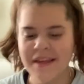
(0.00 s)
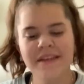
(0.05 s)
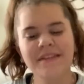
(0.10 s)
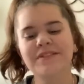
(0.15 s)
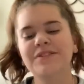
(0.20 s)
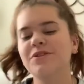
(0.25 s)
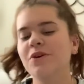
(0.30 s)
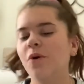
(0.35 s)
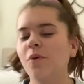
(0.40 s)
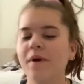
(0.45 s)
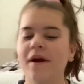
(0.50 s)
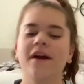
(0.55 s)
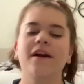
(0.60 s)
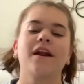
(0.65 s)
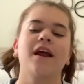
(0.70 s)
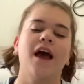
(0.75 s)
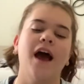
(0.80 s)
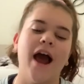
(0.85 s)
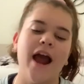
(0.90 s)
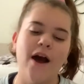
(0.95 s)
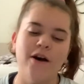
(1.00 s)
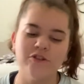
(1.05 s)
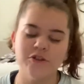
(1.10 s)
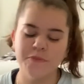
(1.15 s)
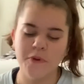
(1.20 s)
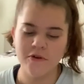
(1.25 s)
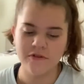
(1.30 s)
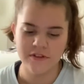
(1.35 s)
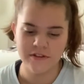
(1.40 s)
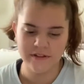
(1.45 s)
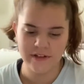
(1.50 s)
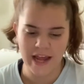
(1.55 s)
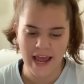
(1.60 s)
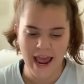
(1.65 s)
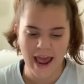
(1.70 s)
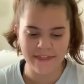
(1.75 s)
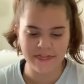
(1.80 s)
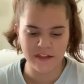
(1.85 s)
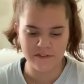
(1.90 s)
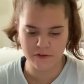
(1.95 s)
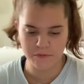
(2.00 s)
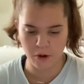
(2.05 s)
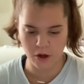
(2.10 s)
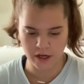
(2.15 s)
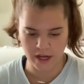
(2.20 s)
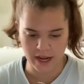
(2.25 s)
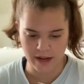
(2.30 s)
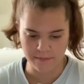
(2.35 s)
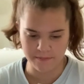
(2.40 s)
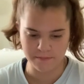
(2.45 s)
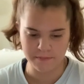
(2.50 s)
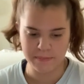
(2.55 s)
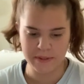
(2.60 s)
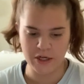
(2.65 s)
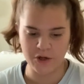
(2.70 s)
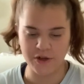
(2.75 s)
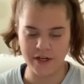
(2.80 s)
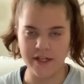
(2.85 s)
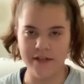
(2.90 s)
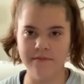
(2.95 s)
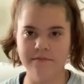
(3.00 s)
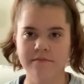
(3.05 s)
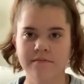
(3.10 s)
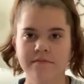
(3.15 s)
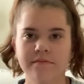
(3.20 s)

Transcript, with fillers: So weird. I also posted at the football game, period